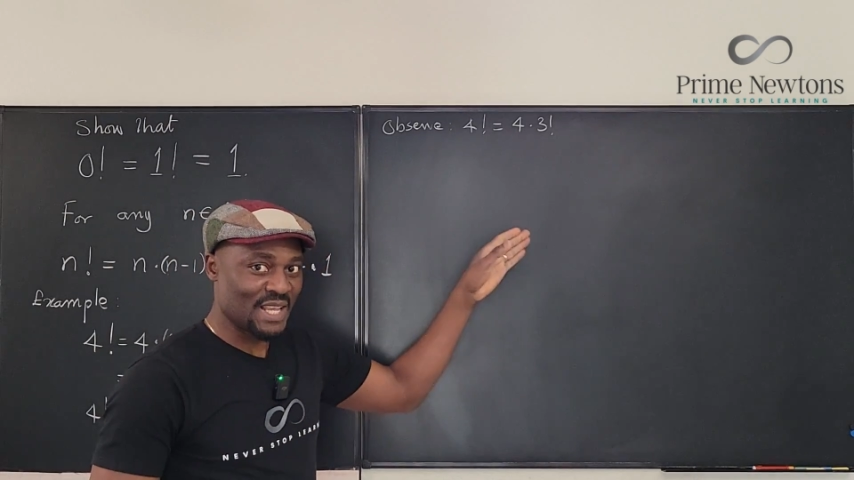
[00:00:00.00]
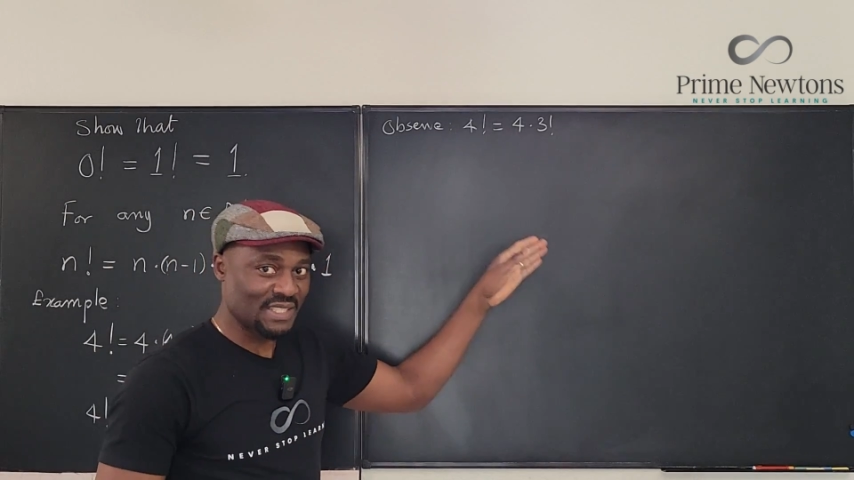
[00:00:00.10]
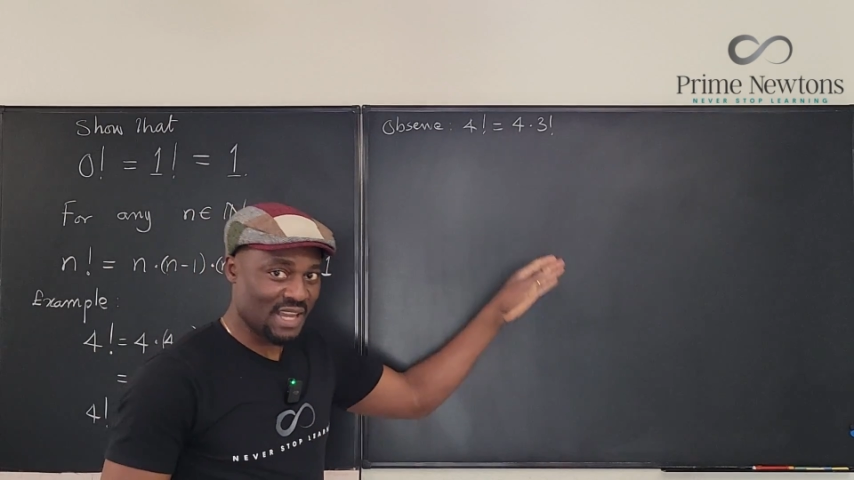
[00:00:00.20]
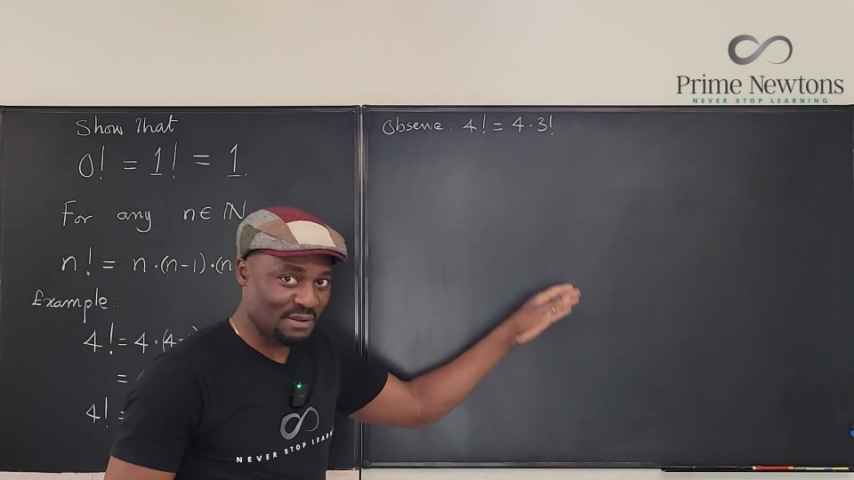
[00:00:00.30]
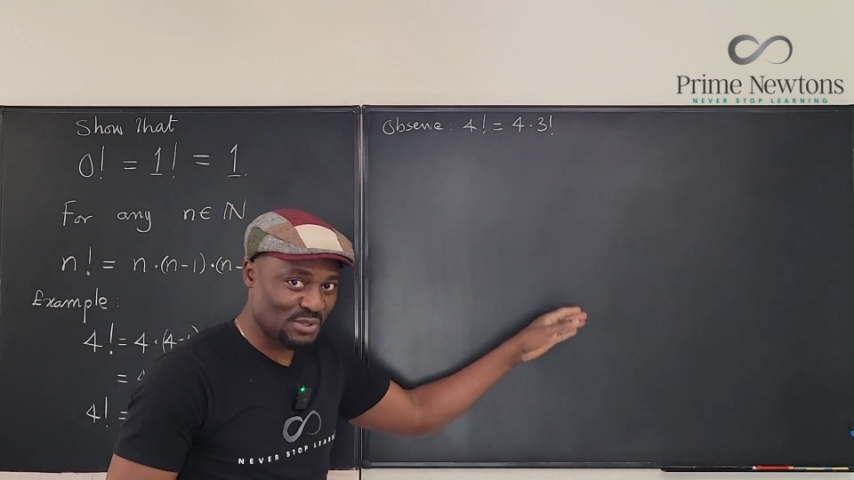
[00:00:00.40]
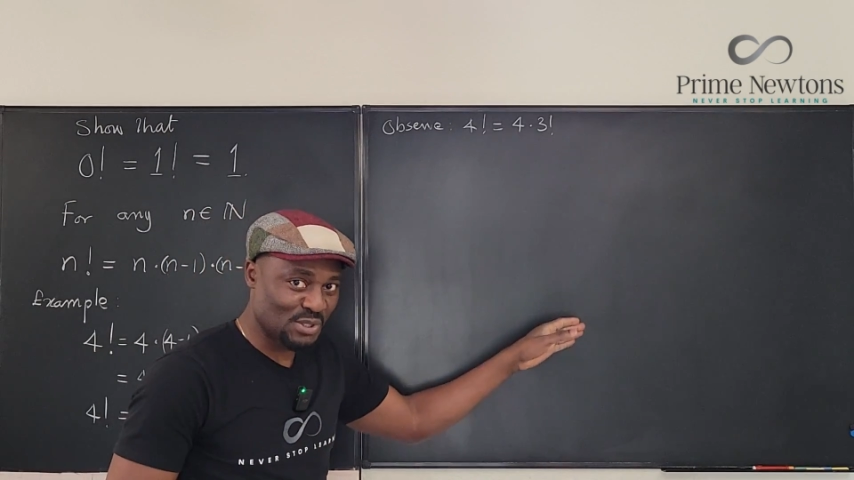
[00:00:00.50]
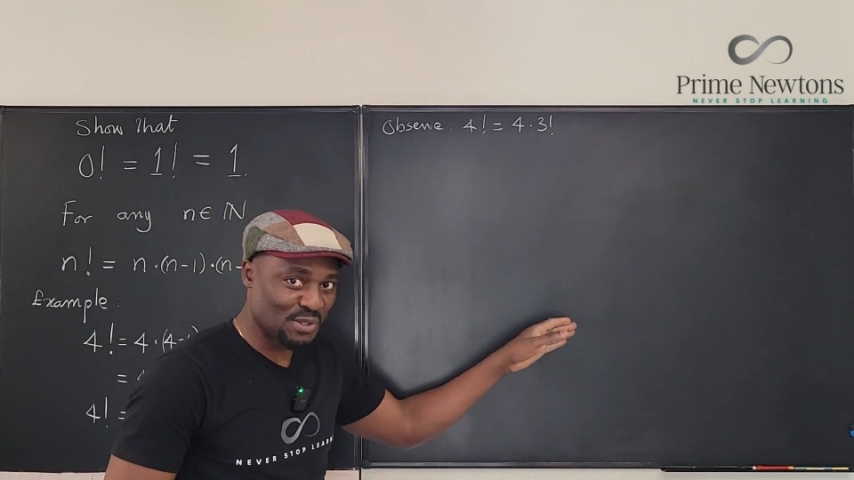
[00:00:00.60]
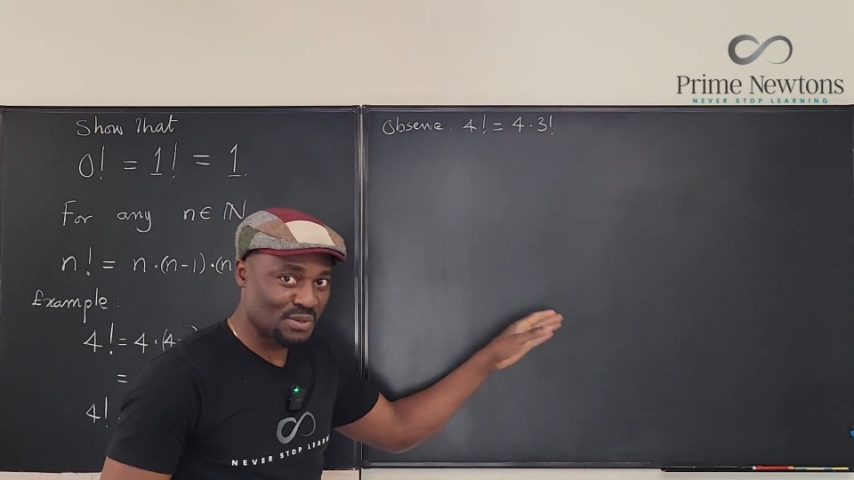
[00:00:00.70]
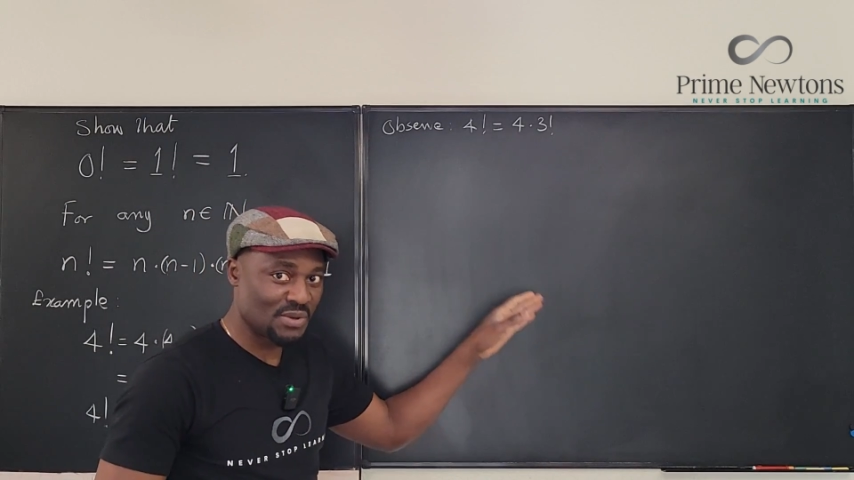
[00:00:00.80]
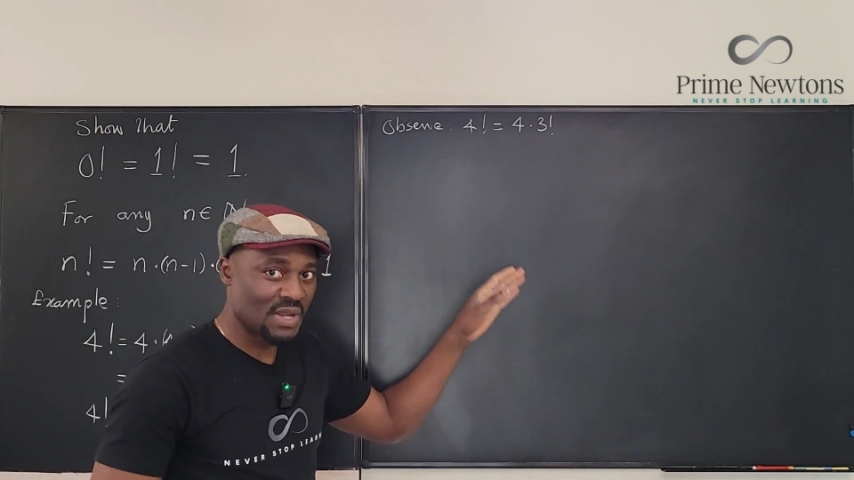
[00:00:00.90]
times
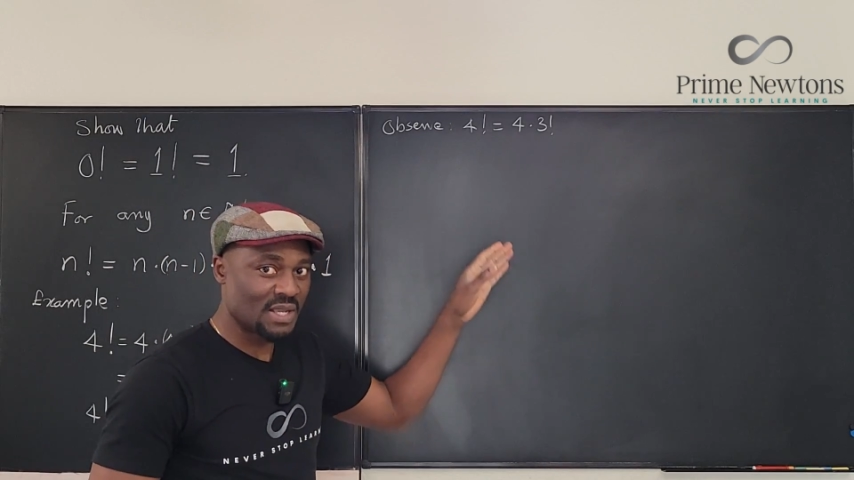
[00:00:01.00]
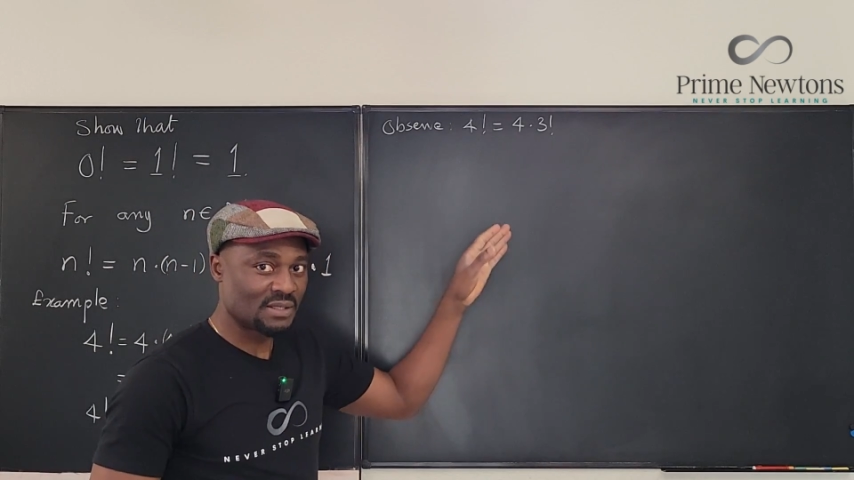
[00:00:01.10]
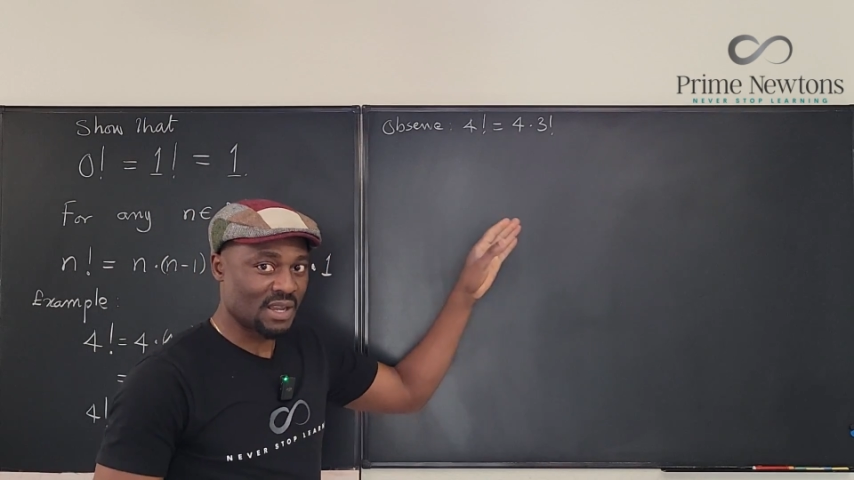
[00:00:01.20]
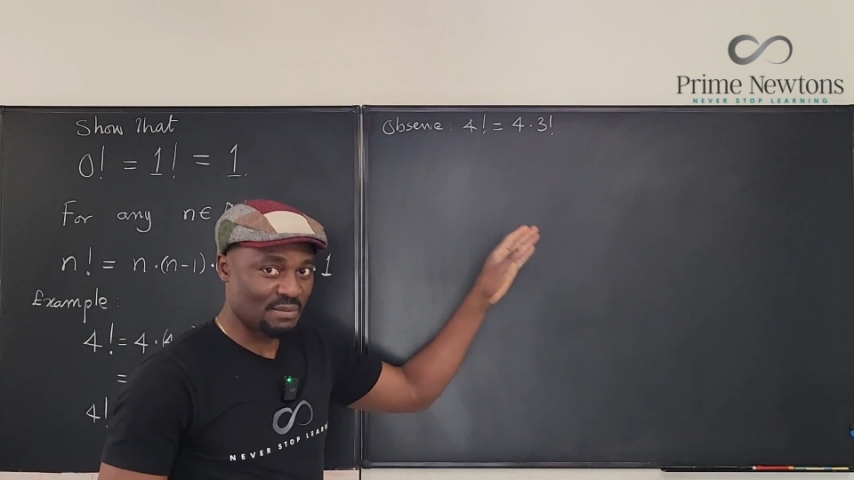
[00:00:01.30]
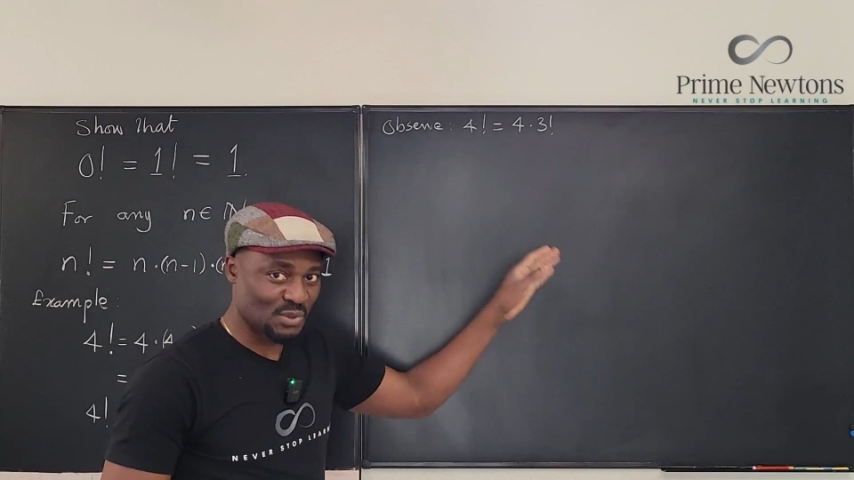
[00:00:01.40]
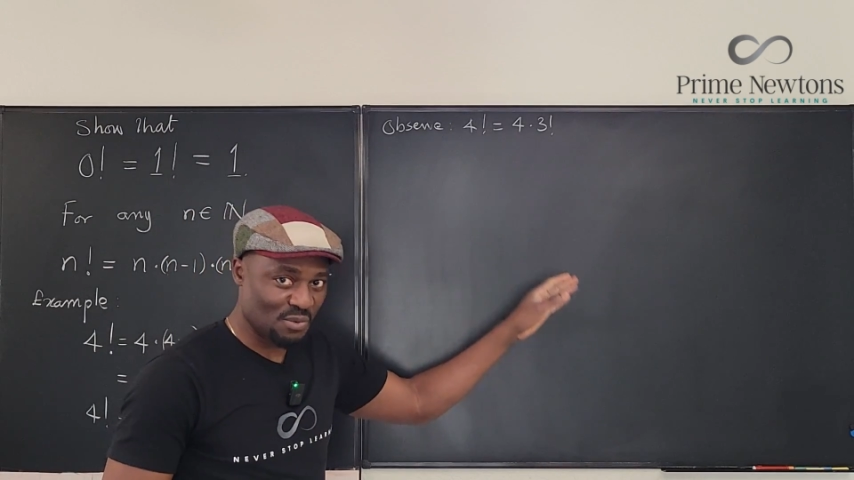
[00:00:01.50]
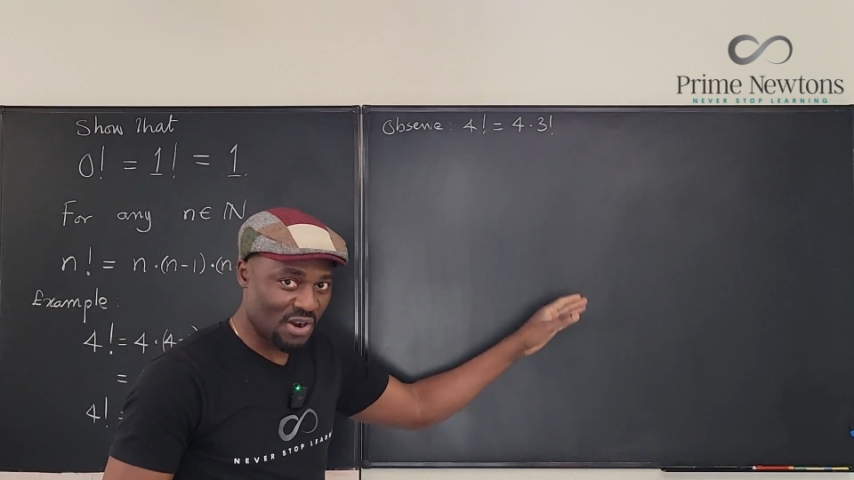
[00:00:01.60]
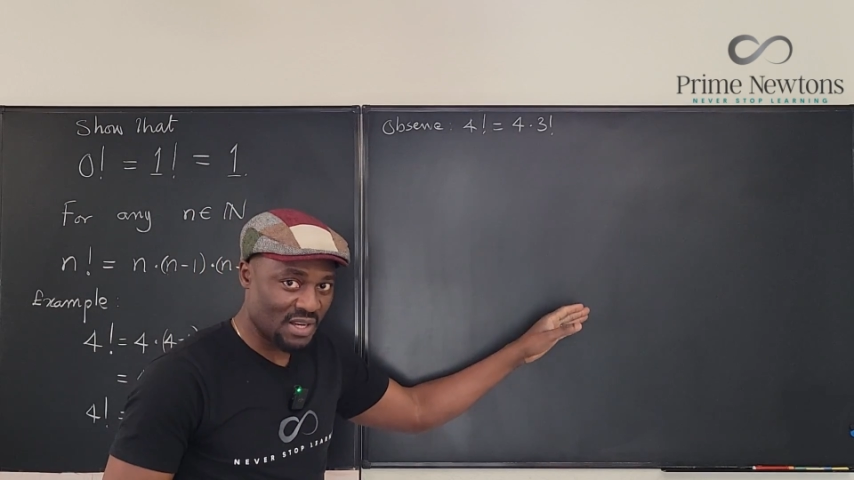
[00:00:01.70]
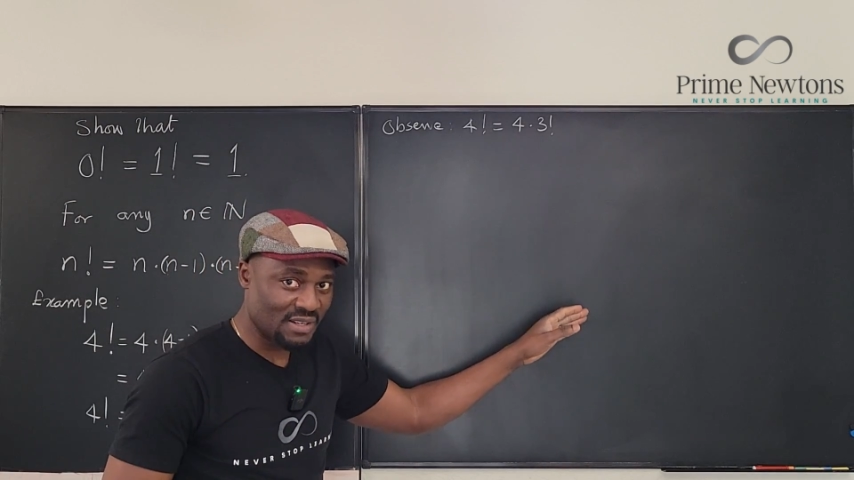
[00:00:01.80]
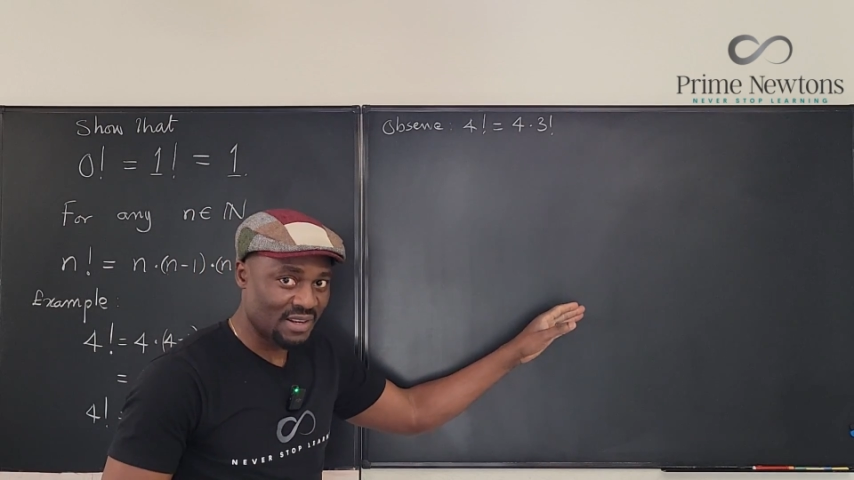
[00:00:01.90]
2 times
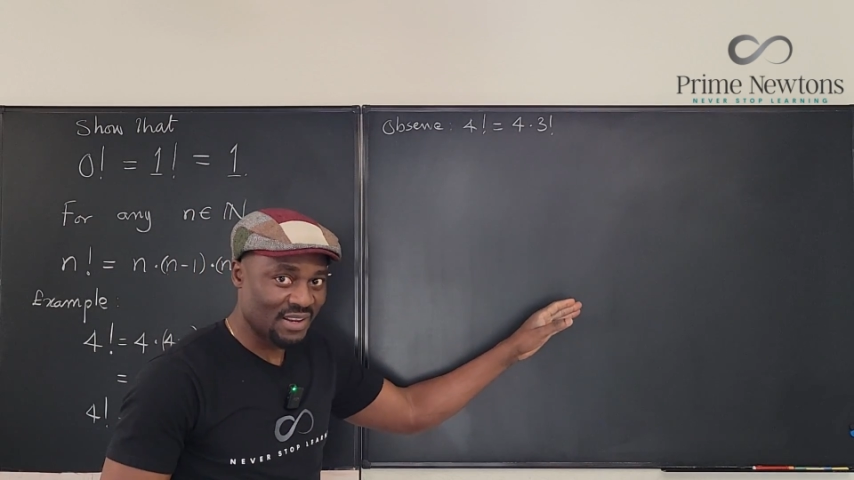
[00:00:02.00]
1.